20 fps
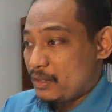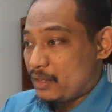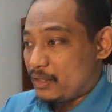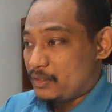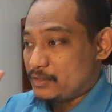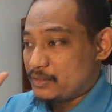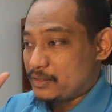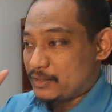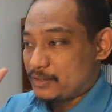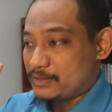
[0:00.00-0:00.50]

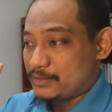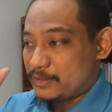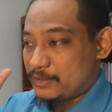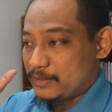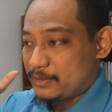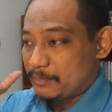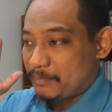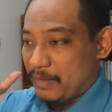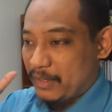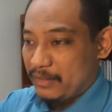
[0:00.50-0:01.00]
I'll just
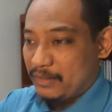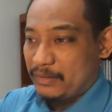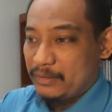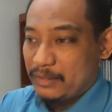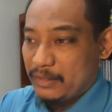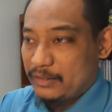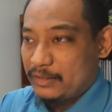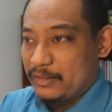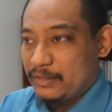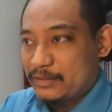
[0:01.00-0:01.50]
say
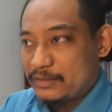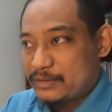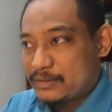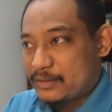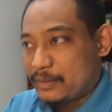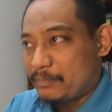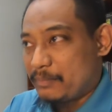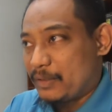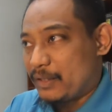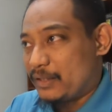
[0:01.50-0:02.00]

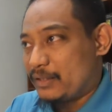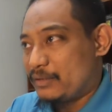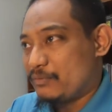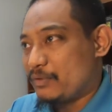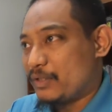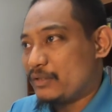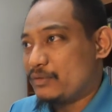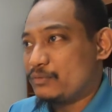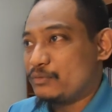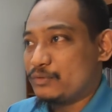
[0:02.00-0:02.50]

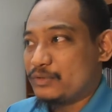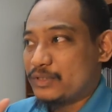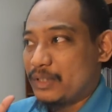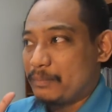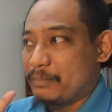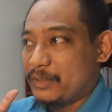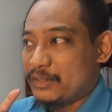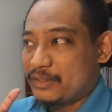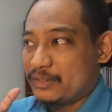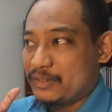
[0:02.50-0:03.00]
anyone who
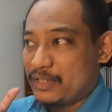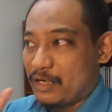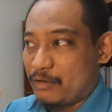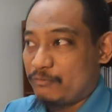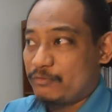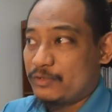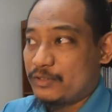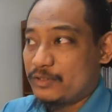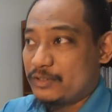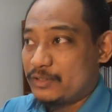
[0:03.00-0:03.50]
submitted
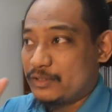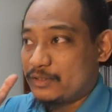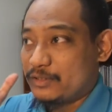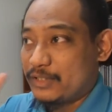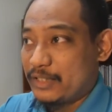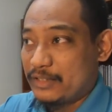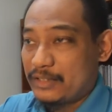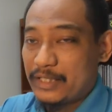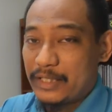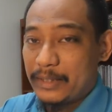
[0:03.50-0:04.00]
after the
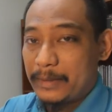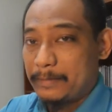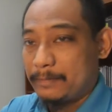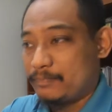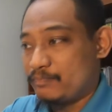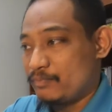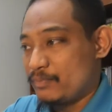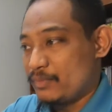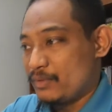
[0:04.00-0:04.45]
deadline,